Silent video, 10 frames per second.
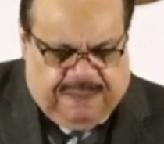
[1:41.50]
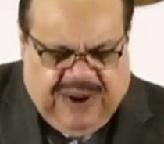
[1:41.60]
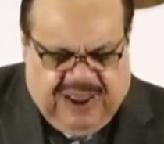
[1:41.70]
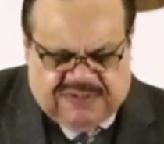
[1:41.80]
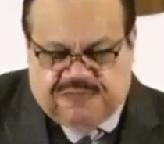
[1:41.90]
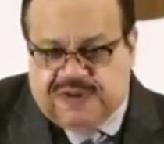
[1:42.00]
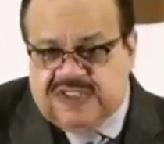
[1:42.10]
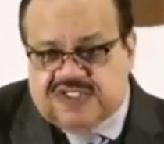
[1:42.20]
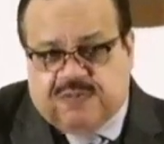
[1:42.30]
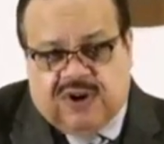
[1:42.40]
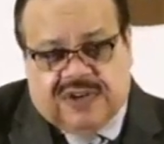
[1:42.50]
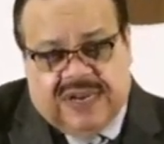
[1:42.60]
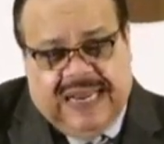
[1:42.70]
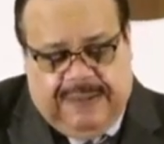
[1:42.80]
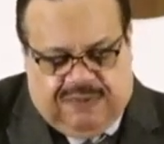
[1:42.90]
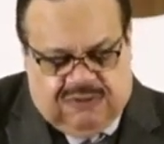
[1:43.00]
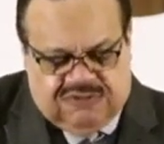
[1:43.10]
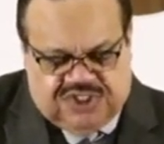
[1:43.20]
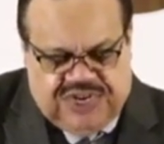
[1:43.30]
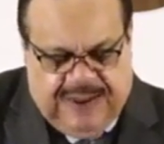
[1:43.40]
Bibles, please, this morning to
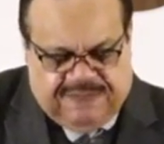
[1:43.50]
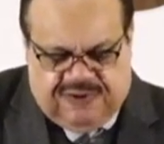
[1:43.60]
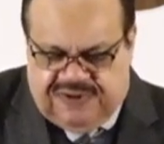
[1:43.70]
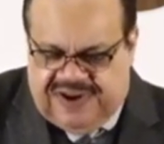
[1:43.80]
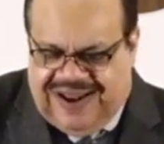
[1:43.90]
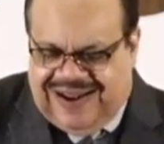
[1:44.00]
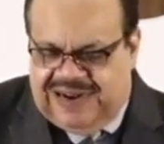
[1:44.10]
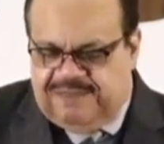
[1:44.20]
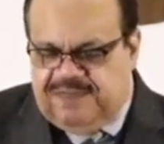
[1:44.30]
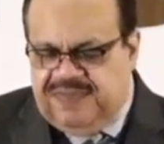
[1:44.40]
Hebrews chapter 9.